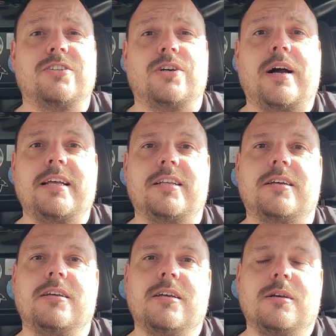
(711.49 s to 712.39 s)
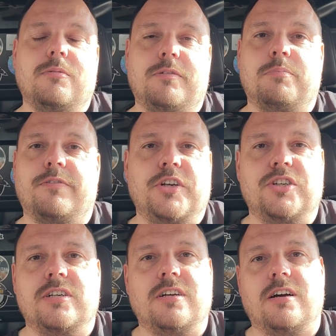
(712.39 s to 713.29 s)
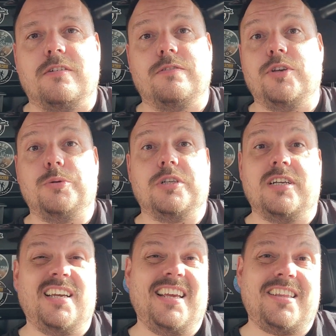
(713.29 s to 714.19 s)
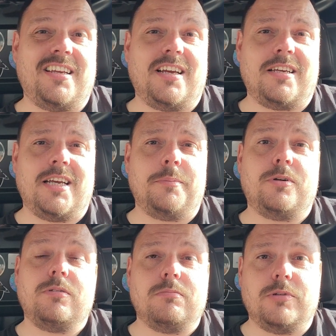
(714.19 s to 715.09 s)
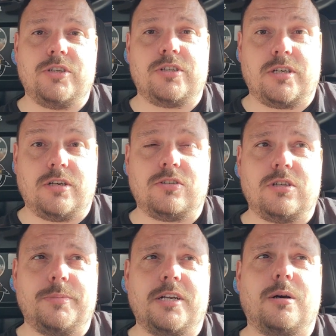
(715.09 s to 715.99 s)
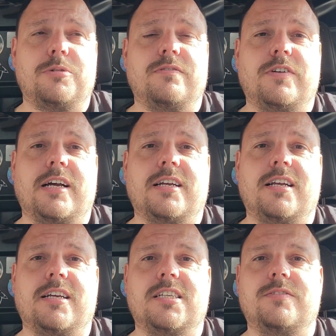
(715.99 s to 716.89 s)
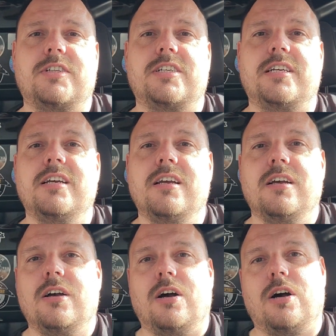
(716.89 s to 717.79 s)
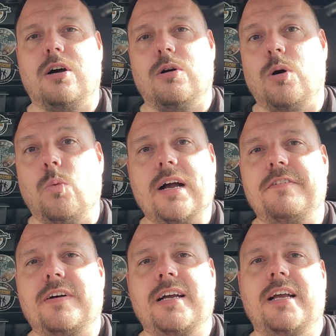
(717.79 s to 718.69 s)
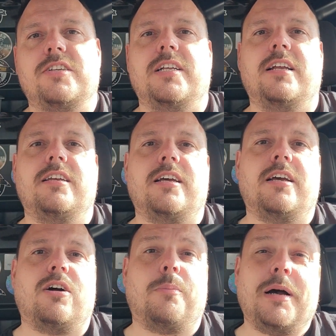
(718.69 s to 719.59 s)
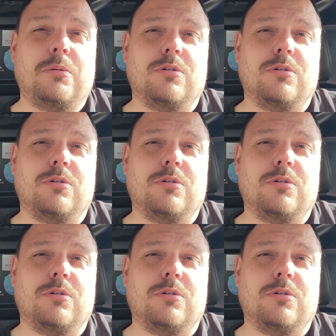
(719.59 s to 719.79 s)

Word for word: So either with provision of using an Ethernet cable, which can also be an option for that connectivity, or a Wi-Fi extender or